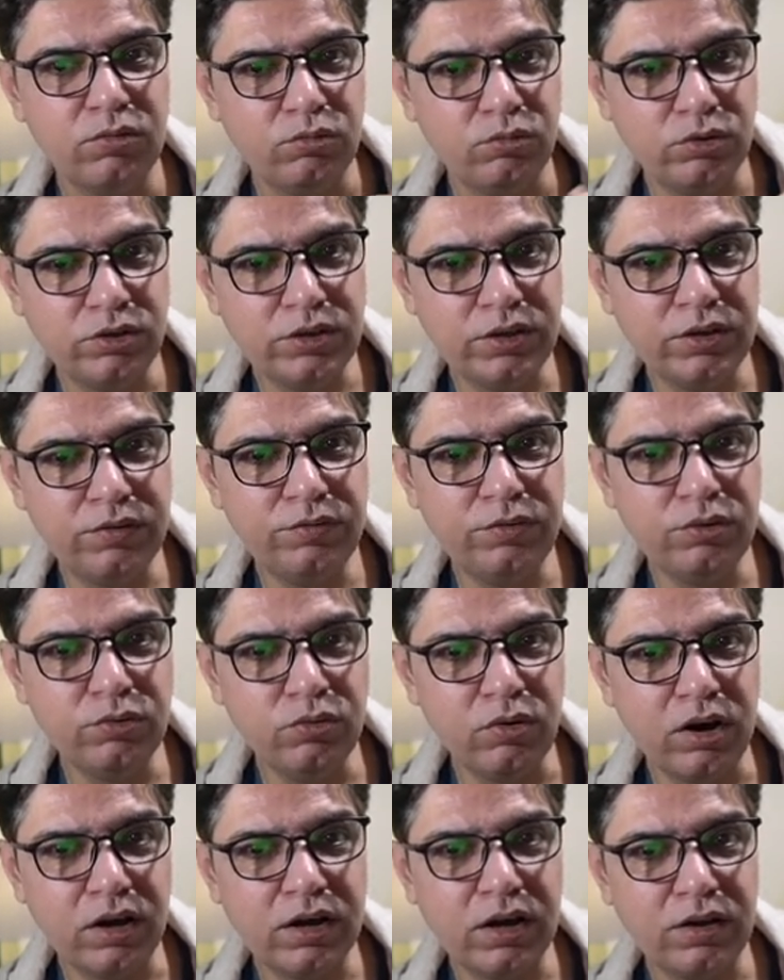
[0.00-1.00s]
would give
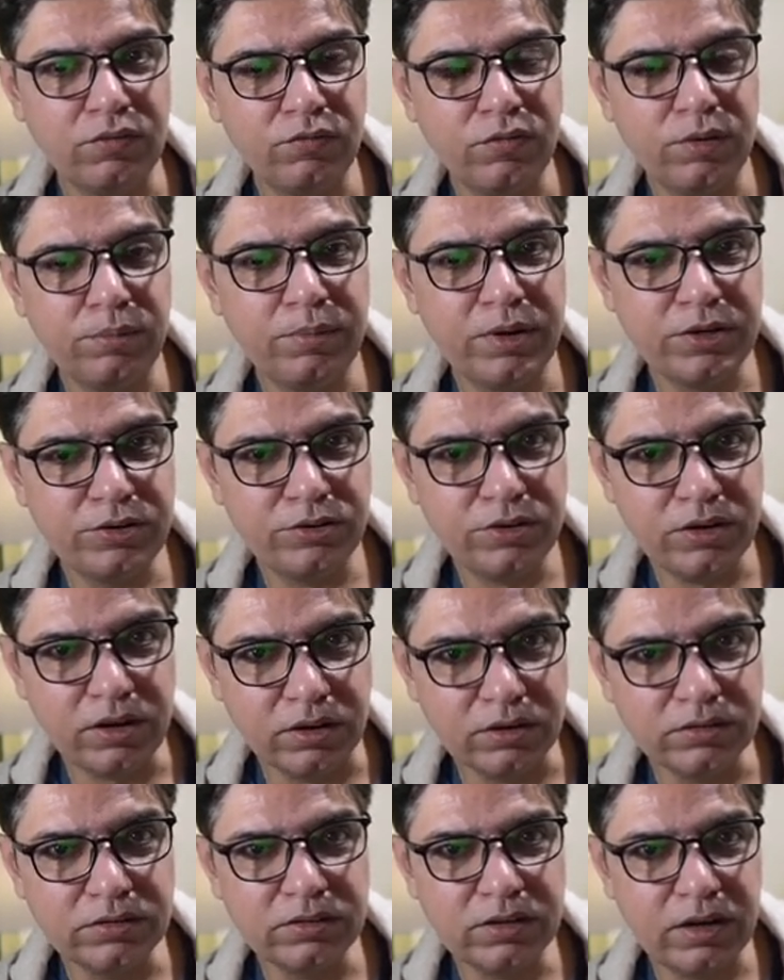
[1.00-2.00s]
you a confirmatory
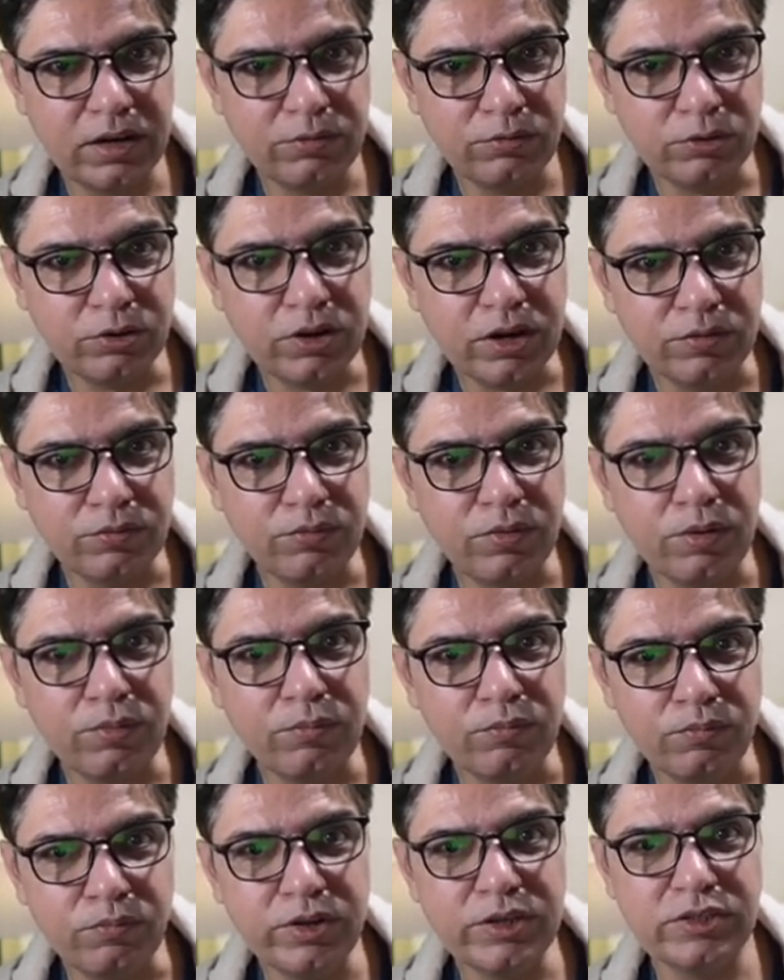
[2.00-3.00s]
answer and would
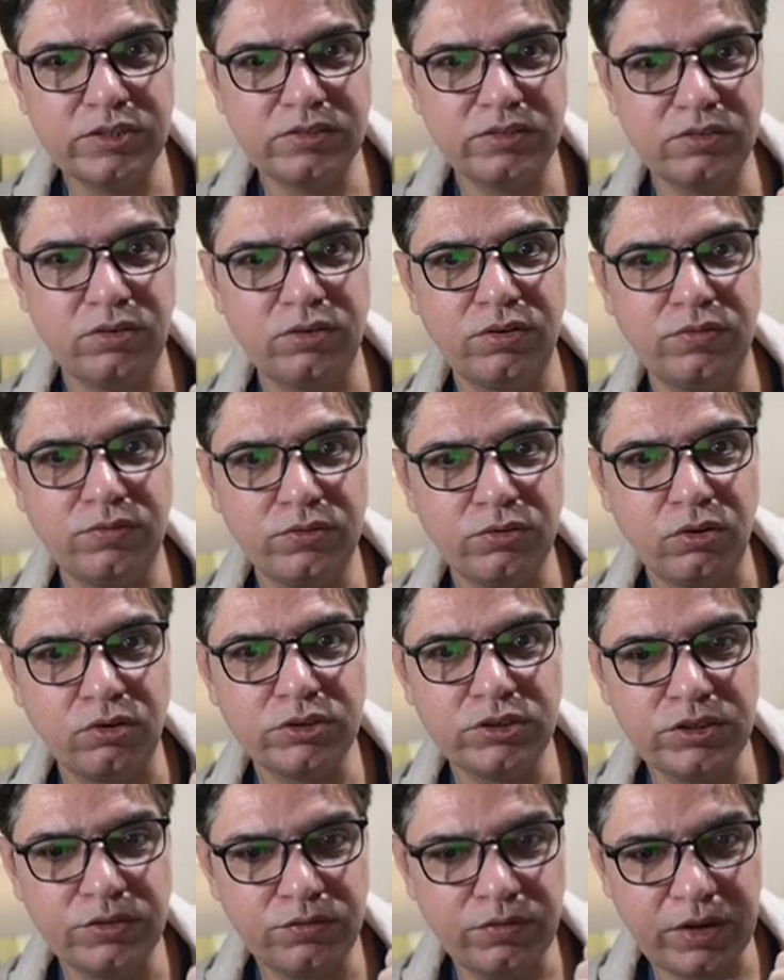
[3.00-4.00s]
confirm which sort of
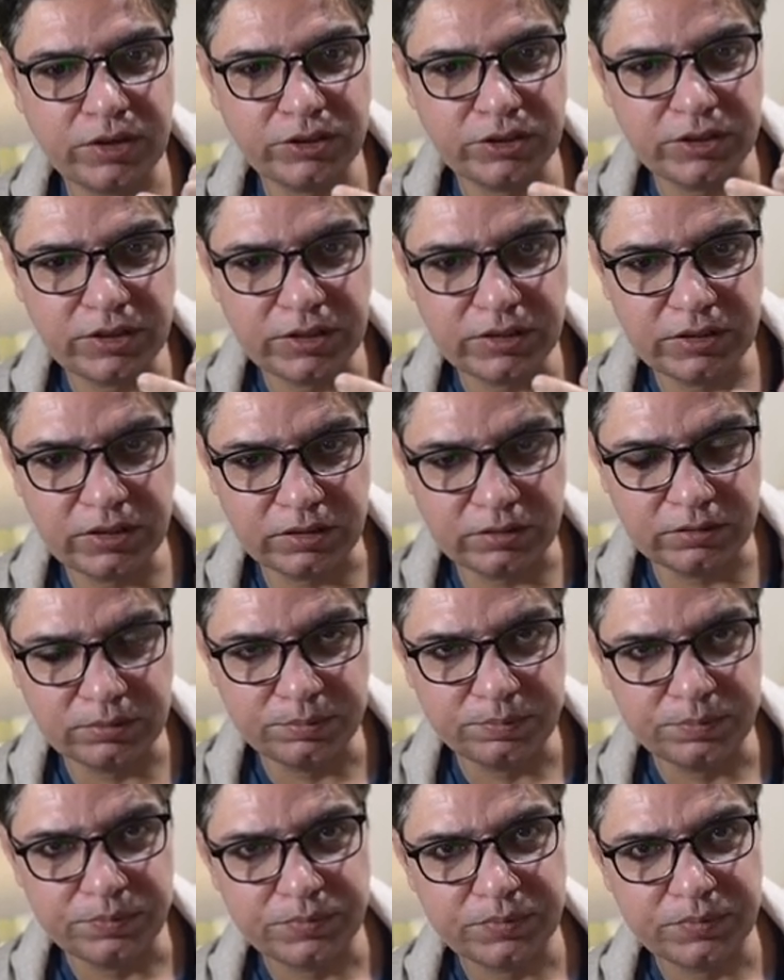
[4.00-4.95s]
torch infection it is.